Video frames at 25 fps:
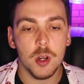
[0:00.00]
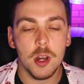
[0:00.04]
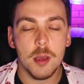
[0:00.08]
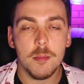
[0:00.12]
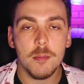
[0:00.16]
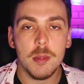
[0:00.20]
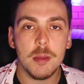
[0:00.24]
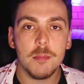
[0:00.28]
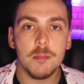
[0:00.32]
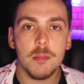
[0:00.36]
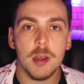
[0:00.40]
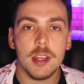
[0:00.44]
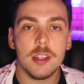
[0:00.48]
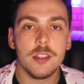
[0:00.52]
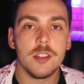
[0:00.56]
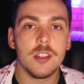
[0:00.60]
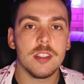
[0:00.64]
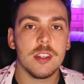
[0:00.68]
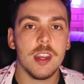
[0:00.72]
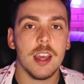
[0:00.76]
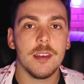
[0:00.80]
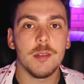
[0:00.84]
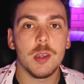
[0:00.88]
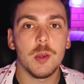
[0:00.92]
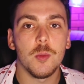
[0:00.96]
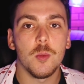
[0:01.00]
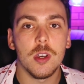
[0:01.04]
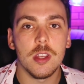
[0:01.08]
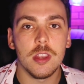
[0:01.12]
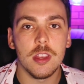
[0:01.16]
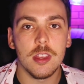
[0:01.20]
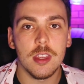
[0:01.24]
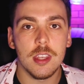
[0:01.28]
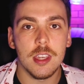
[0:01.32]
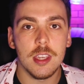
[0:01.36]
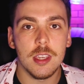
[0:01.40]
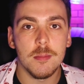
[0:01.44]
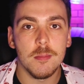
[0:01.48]
What I mean by just having
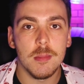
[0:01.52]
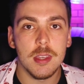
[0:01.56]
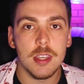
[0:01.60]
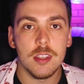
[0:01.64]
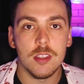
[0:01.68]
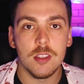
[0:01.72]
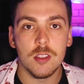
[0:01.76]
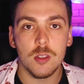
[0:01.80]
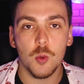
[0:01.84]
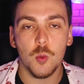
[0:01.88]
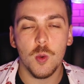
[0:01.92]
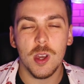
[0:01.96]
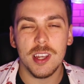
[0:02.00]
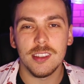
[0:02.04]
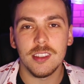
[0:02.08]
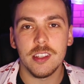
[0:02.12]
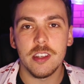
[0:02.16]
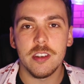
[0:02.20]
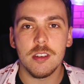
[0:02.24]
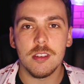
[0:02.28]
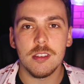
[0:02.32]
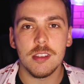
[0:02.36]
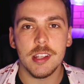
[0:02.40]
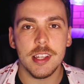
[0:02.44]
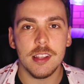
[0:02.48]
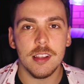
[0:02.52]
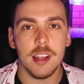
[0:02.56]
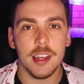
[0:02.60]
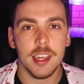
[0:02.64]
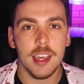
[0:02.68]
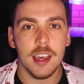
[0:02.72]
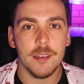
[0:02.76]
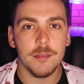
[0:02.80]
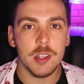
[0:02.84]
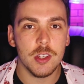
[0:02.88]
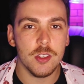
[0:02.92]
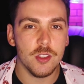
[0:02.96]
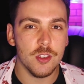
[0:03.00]
one theme is quite literally like
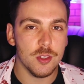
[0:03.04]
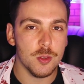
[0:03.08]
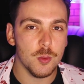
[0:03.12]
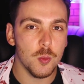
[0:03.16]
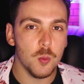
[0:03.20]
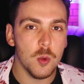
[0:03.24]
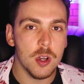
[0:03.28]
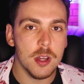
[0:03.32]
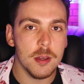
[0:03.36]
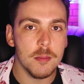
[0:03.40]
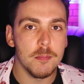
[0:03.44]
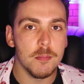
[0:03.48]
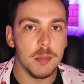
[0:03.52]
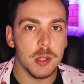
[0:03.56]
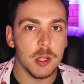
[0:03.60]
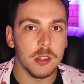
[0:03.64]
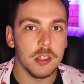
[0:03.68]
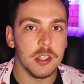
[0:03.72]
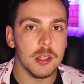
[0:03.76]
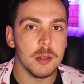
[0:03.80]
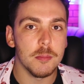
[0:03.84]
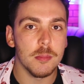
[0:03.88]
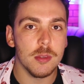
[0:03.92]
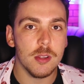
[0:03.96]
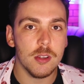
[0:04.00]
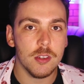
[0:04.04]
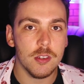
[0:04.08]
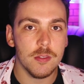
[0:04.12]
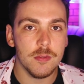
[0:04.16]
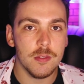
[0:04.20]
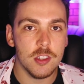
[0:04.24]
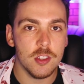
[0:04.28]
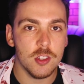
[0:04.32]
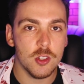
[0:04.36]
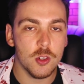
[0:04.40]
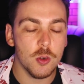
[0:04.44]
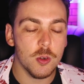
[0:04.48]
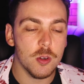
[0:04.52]
having just one building block of
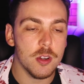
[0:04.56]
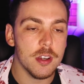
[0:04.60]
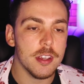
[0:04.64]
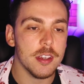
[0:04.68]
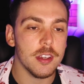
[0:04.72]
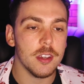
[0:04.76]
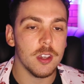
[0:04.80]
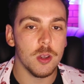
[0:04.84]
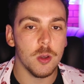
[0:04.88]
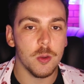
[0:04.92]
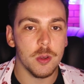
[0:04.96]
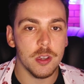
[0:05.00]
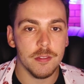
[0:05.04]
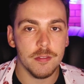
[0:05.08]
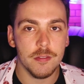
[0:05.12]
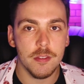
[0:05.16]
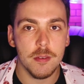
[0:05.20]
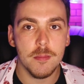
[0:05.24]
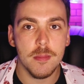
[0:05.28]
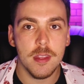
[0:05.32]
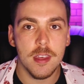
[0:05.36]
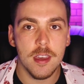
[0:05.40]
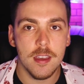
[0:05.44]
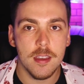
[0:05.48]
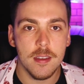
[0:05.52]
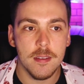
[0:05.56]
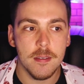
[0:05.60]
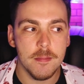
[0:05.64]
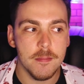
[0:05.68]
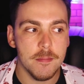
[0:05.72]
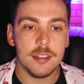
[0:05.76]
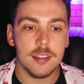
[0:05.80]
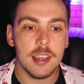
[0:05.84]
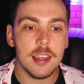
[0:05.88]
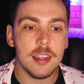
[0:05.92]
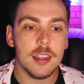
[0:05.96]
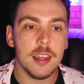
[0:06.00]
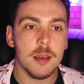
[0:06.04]
the story and going from there.
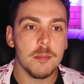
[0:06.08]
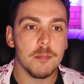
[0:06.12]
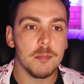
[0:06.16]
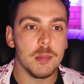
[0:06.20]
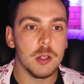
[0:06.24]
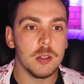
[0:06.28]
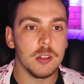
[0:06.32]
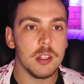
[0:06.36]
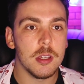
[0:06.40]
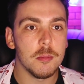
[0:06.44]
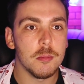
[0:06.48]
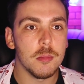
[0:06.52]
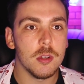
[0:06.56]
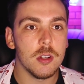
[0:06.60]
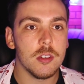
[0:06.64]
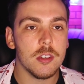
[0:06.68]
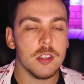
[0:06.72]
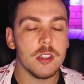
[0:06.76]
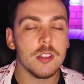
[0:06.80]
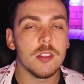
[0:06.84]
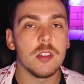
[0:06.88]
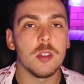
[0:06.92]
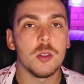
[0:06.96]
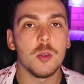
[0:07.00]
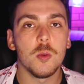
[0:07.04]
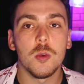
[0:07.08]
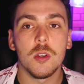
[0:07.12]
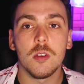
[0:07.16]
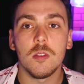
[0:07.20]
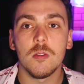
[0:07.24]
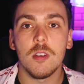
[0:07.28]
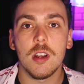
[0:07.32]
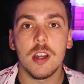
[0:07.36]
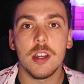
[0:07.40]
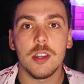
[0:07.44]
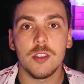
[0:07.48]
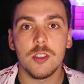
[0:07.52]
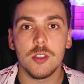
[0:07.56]
Say that building block is that you want to
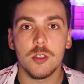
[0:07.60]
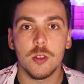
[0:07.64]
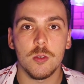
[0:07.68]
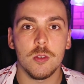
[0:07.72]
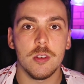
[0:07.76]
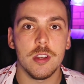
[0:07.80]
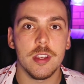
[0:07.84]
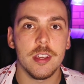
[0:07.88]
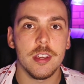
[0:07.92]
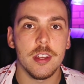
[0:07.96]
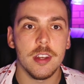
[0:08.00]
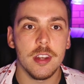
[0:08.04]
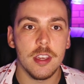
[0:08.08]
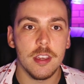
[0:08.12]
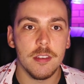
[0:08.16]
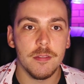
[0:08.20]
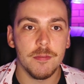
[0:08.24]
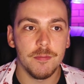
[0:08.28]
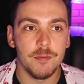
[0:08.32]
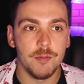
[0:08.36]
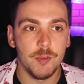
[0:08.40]
write a story in a